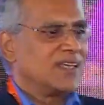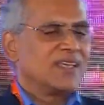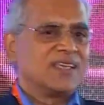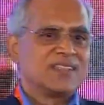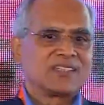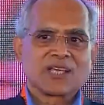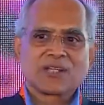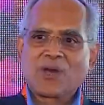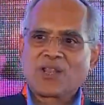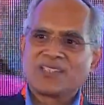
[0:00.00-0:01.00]
In the
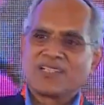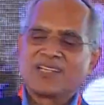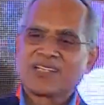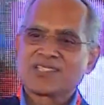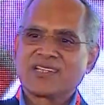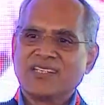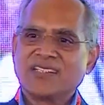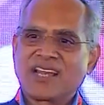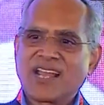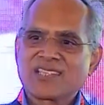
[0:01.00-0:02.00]
technology industry,
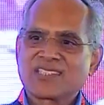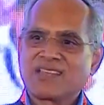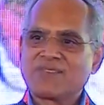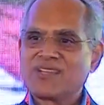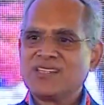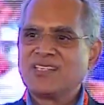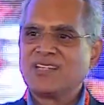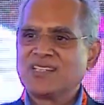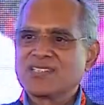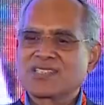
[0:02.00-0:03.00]
the last several
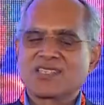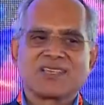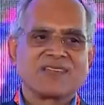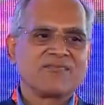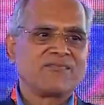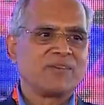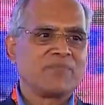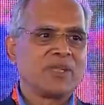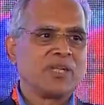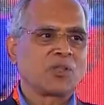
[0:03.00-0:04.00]
years, we've
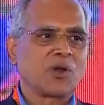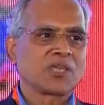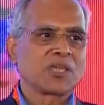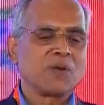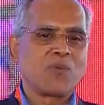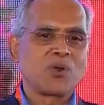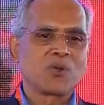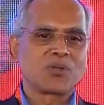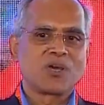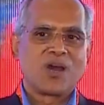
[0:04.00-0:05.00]
been talking
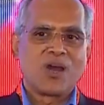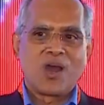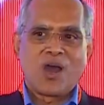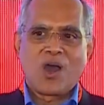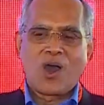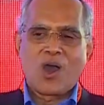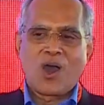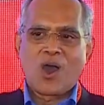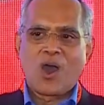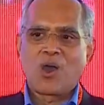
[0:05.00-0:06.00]
about
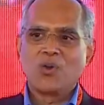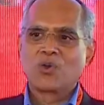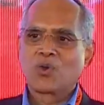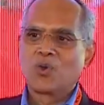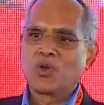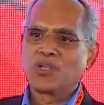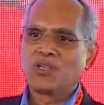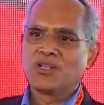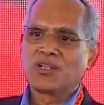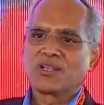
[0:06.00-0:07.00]
how good,
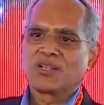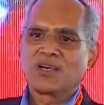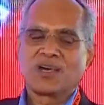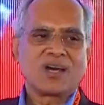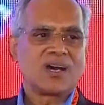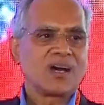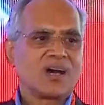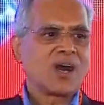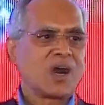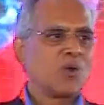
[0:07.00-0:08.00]

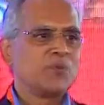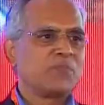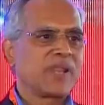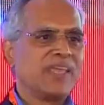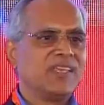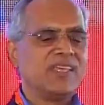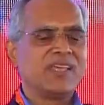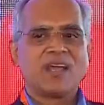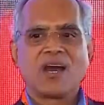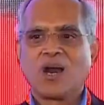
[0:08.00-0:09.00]
how
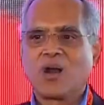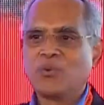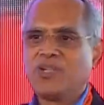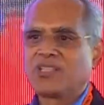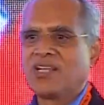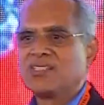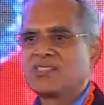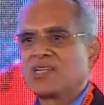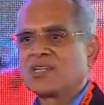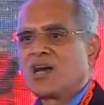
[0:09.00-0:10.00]
brainy, how
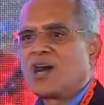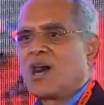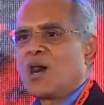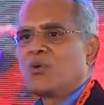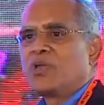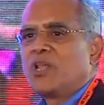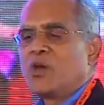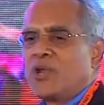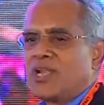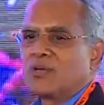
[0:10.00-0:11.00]
intelligent, how
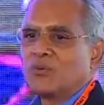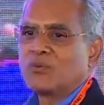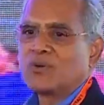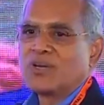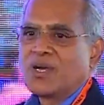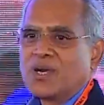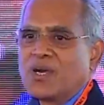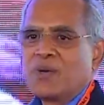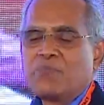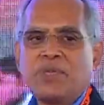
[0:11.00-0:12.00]
innovative
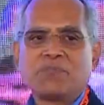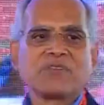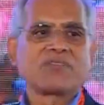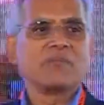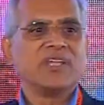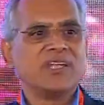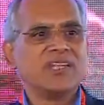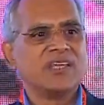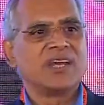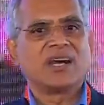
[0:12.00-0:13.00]
people from
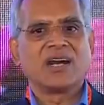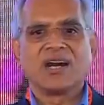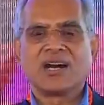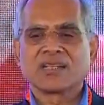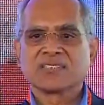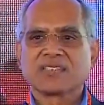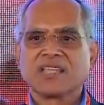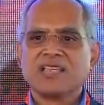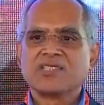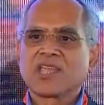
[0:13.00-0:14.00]
India are, the
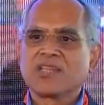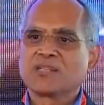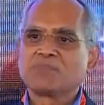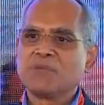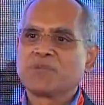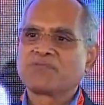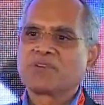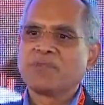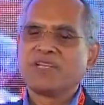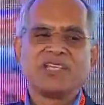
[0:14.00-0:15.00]
educated people
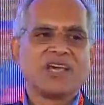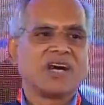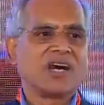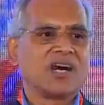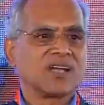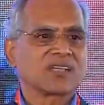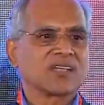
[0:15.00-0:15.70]
from India are,